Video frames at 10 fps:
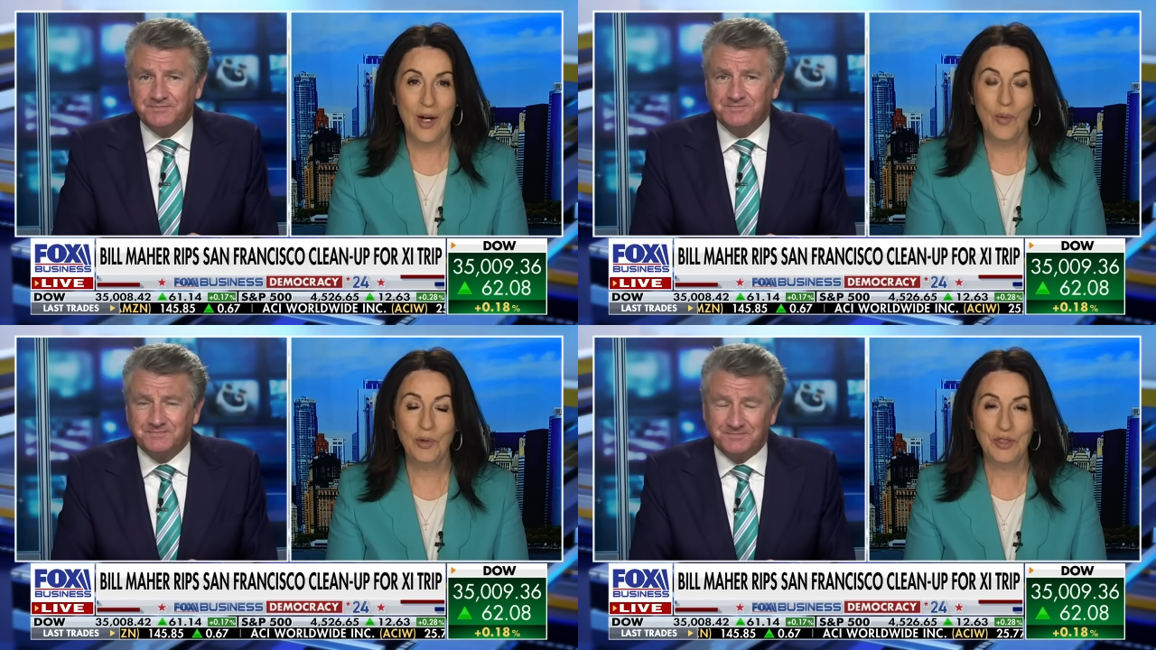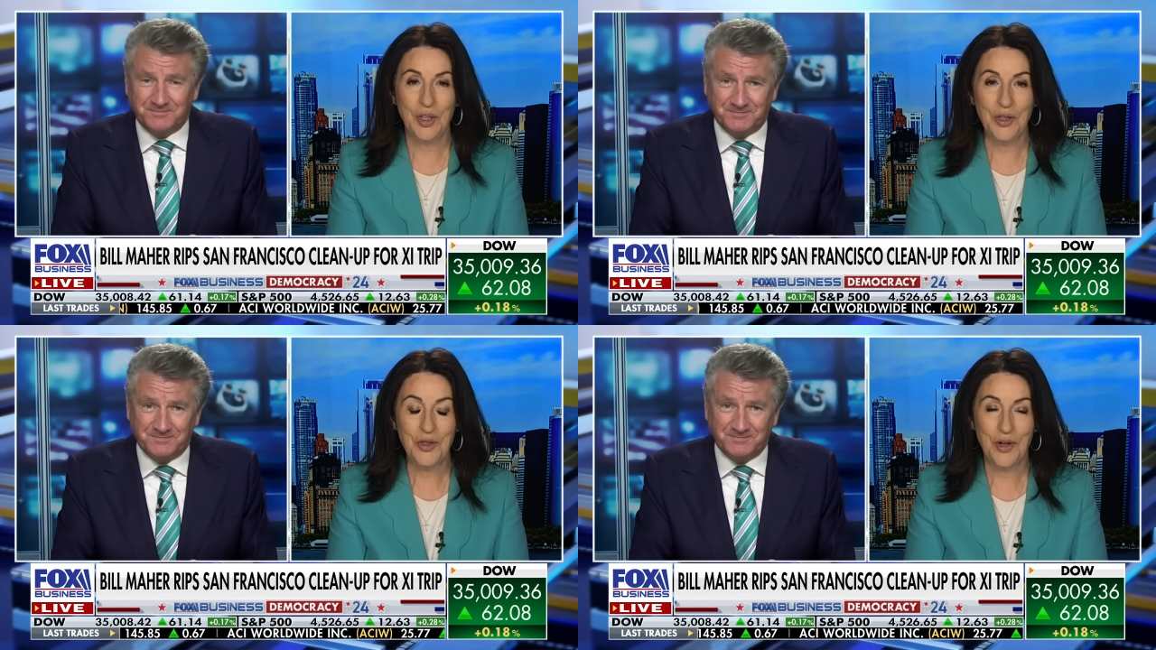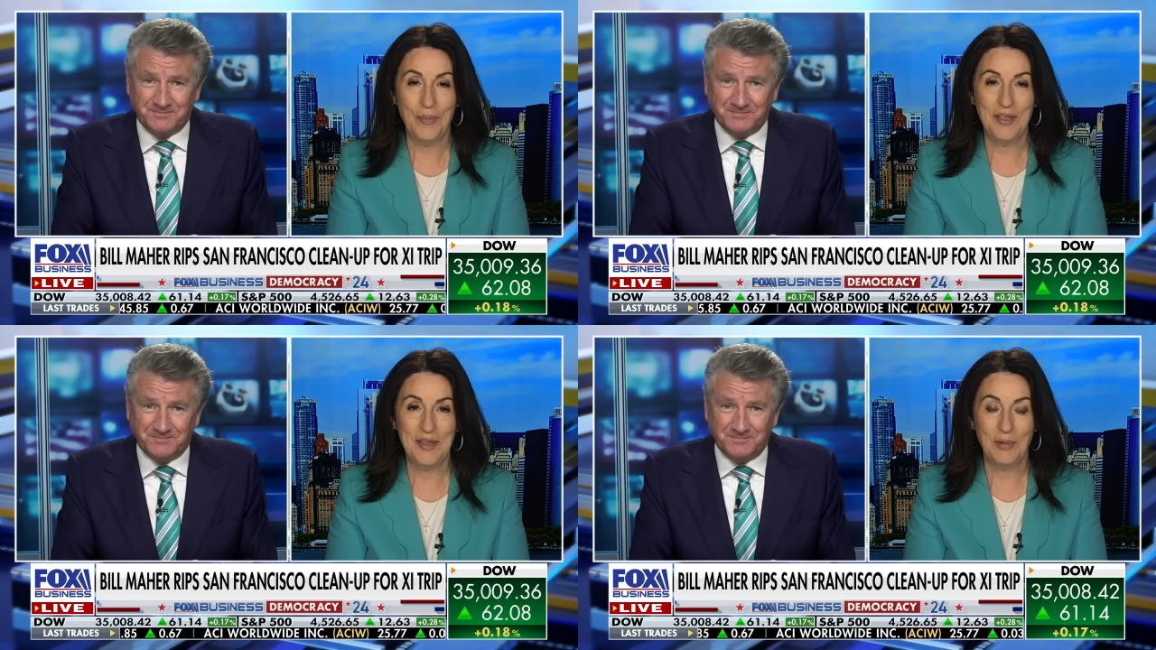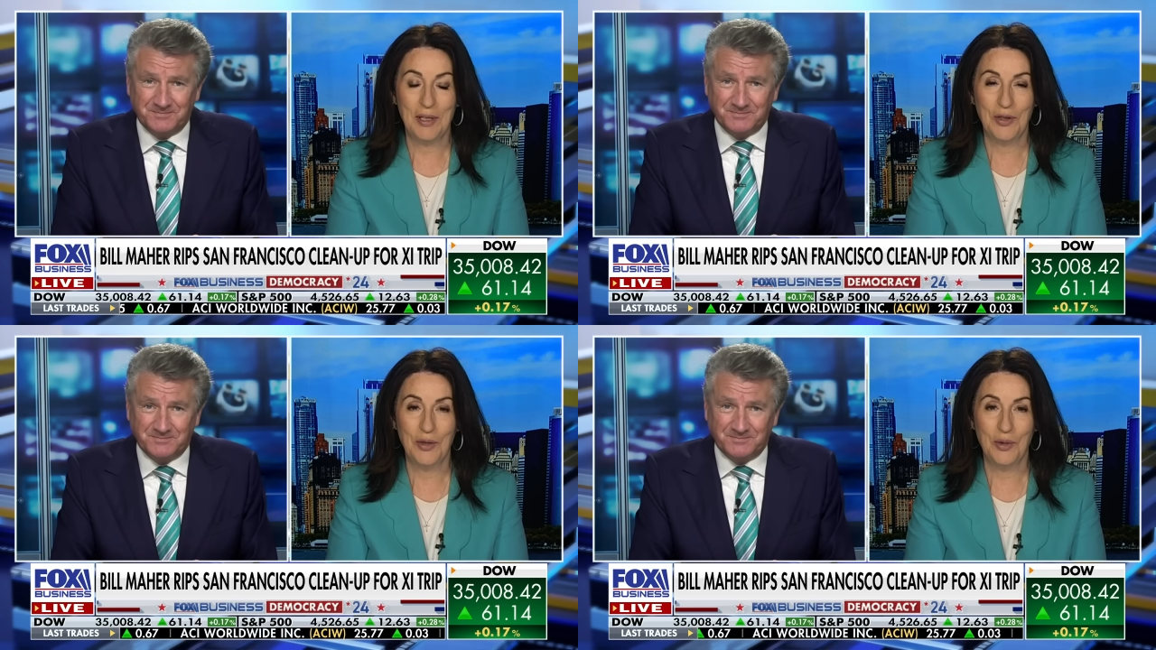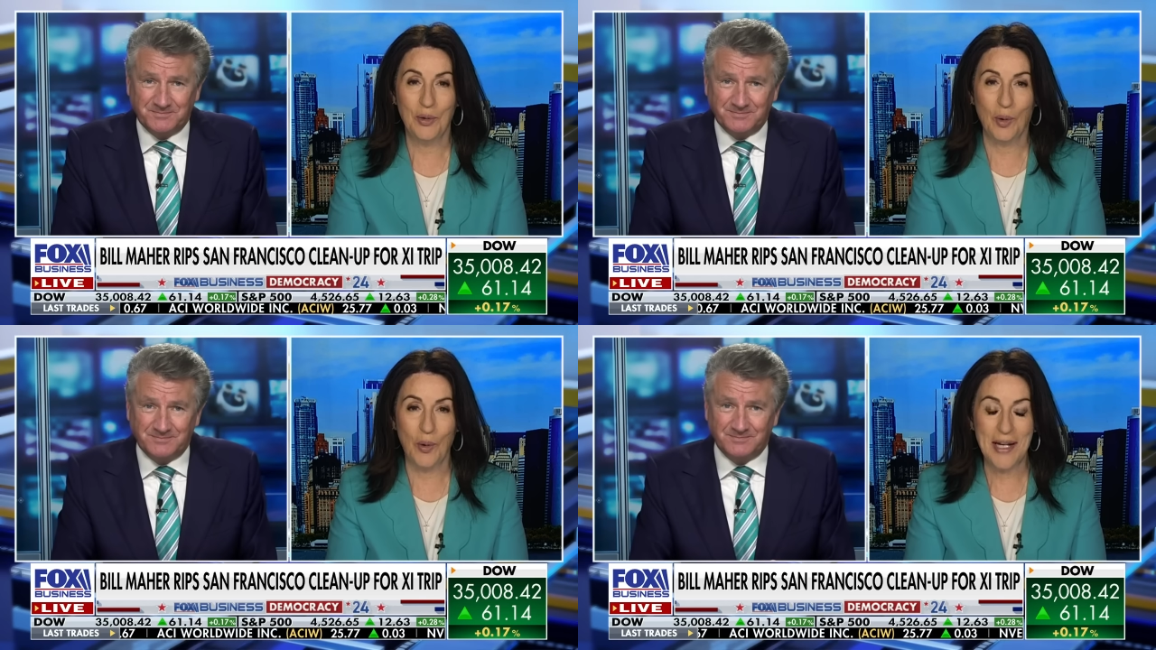Speaker 1: Well, Donald Trump is the one who
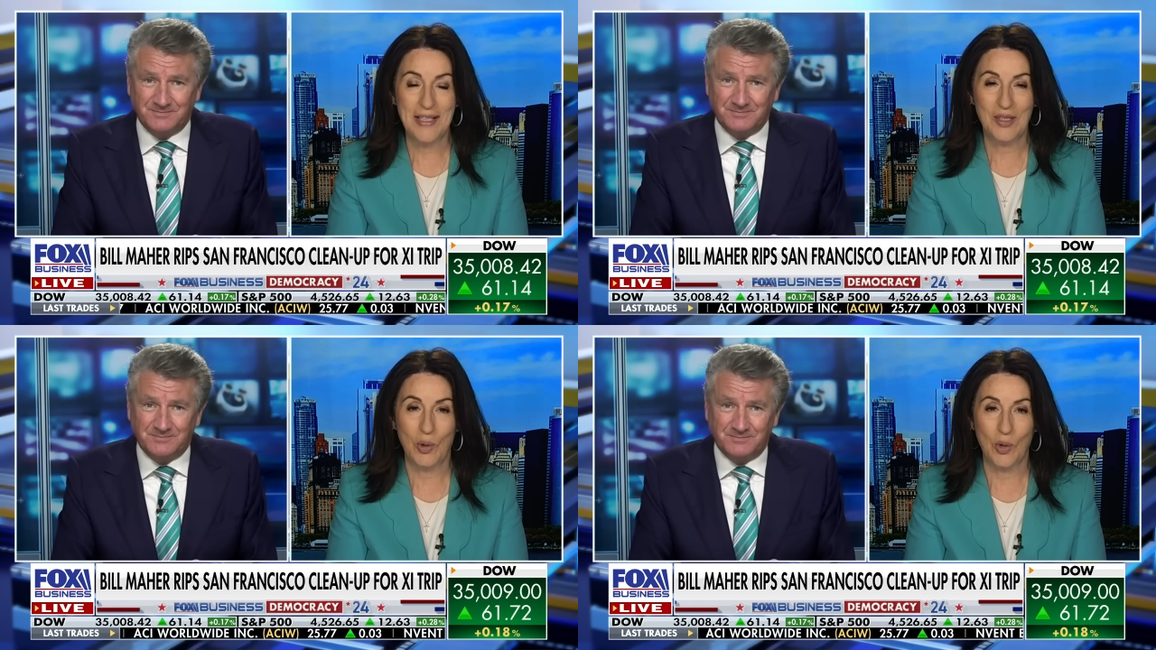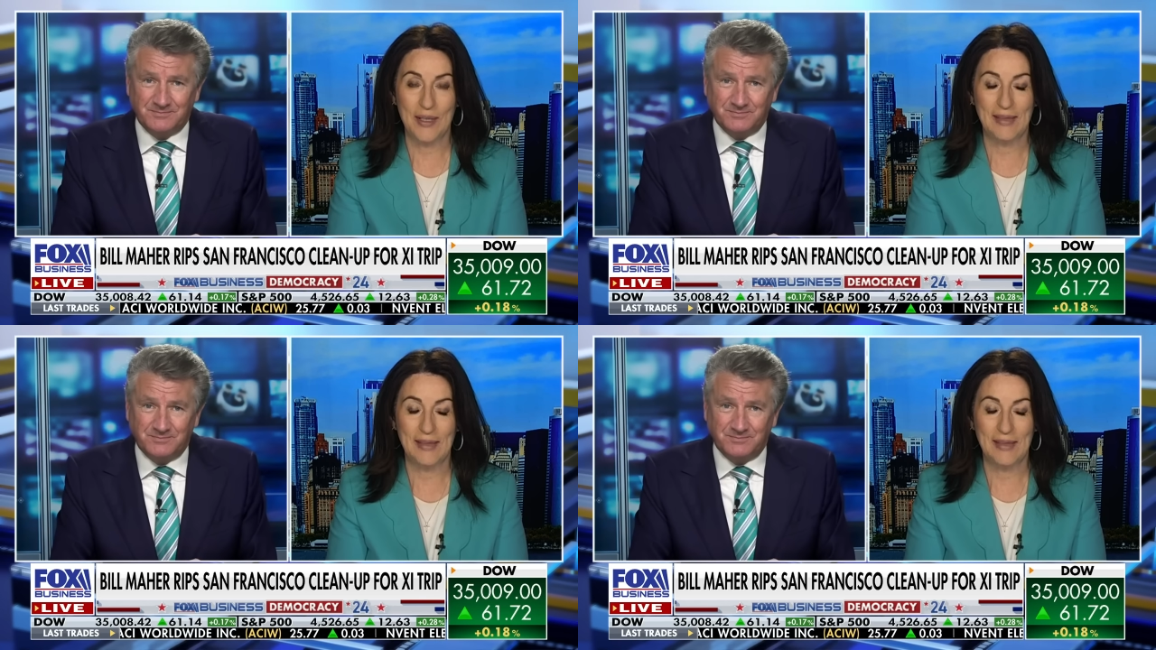always talks